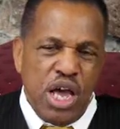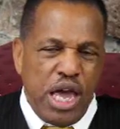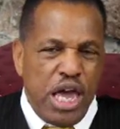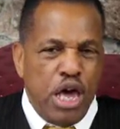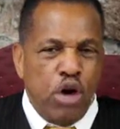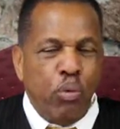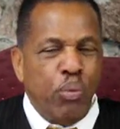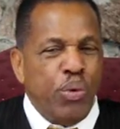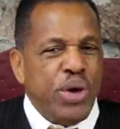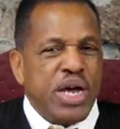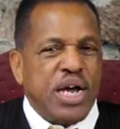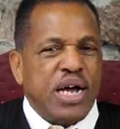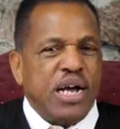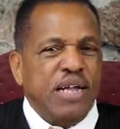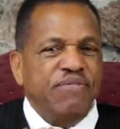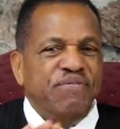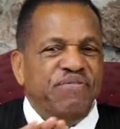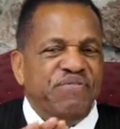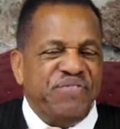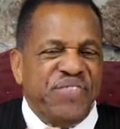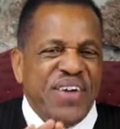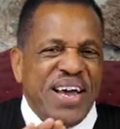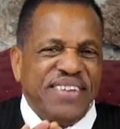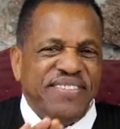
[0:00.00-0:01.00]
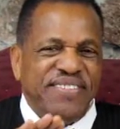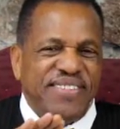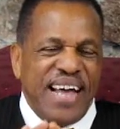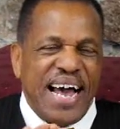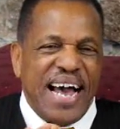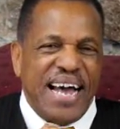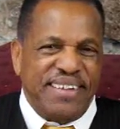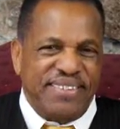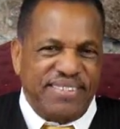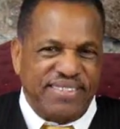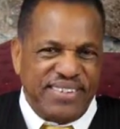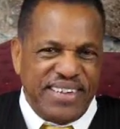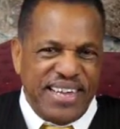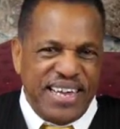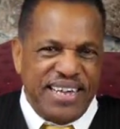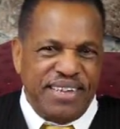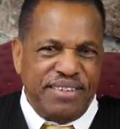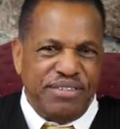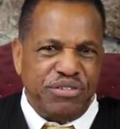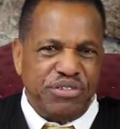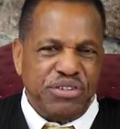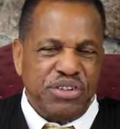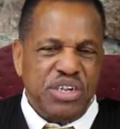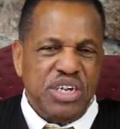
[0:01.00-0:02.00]
If we confess our
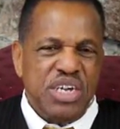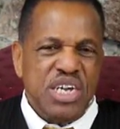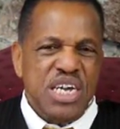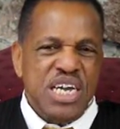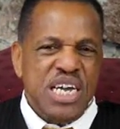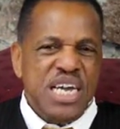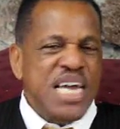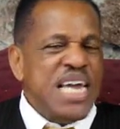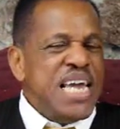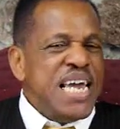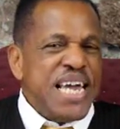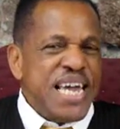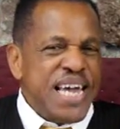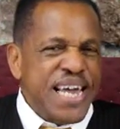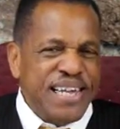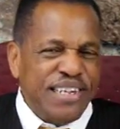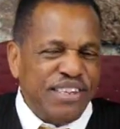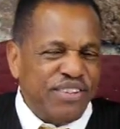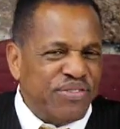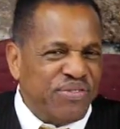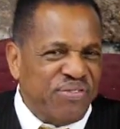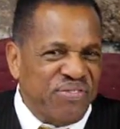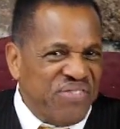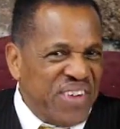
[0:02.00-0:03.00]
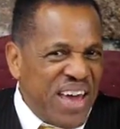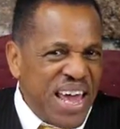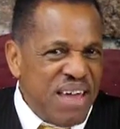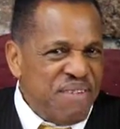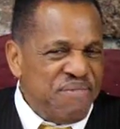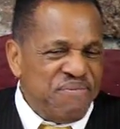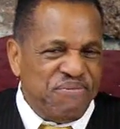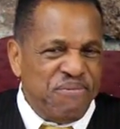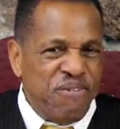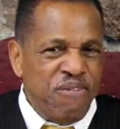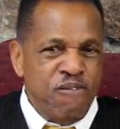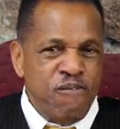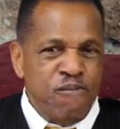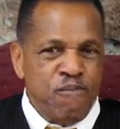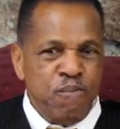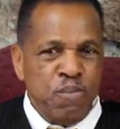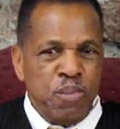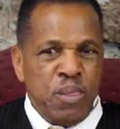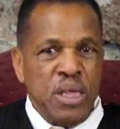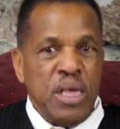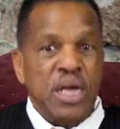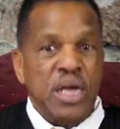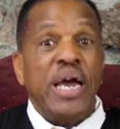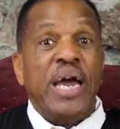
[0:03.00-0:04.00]
sins, He is faithful
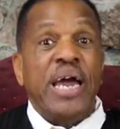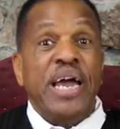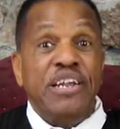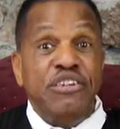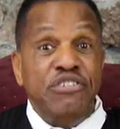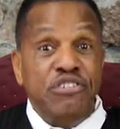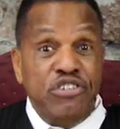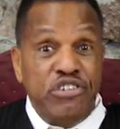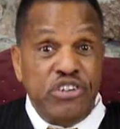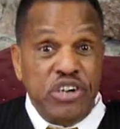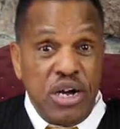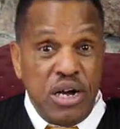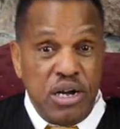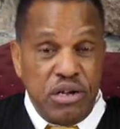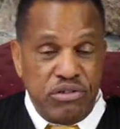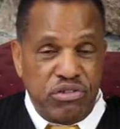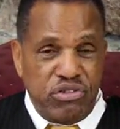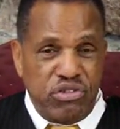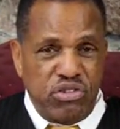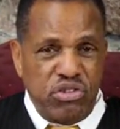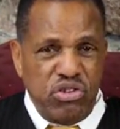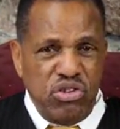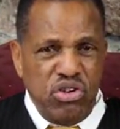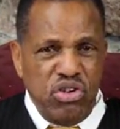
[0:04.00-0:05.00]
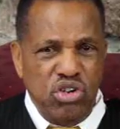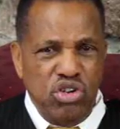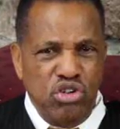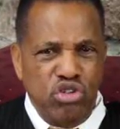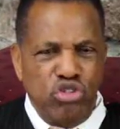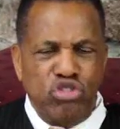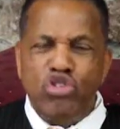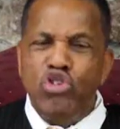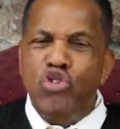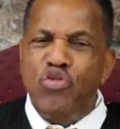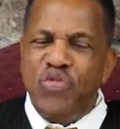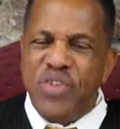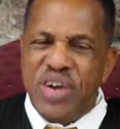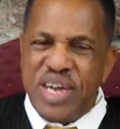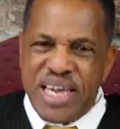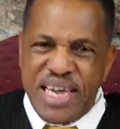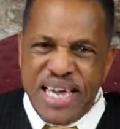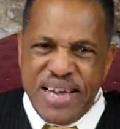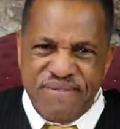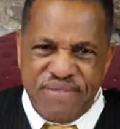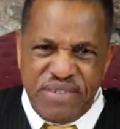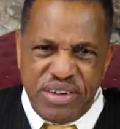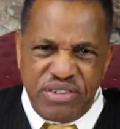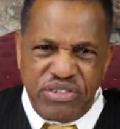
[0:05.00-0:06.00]
and just to
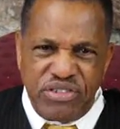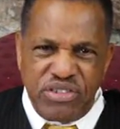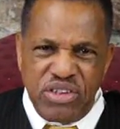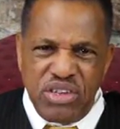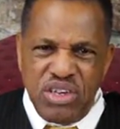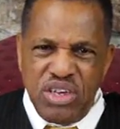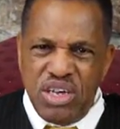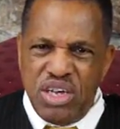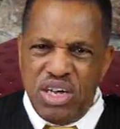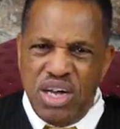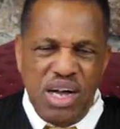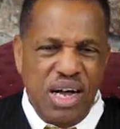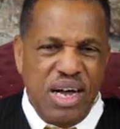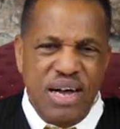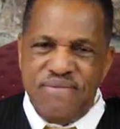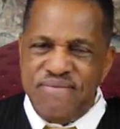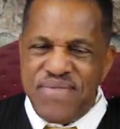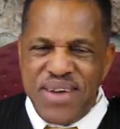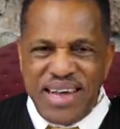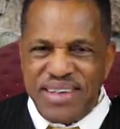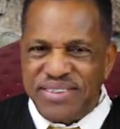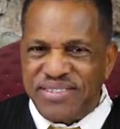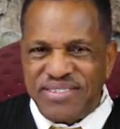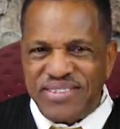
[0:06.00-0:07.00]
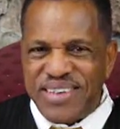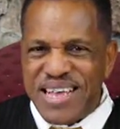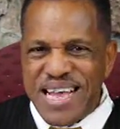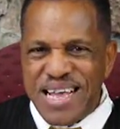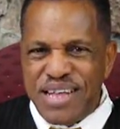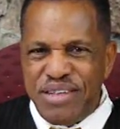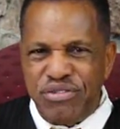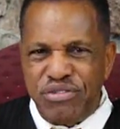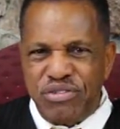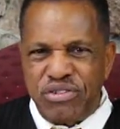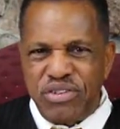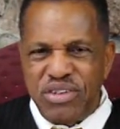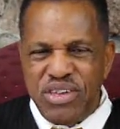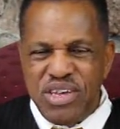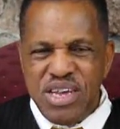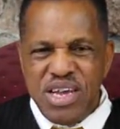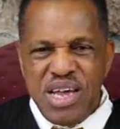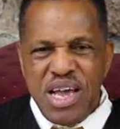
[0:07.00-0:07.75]
forgive us of our sins.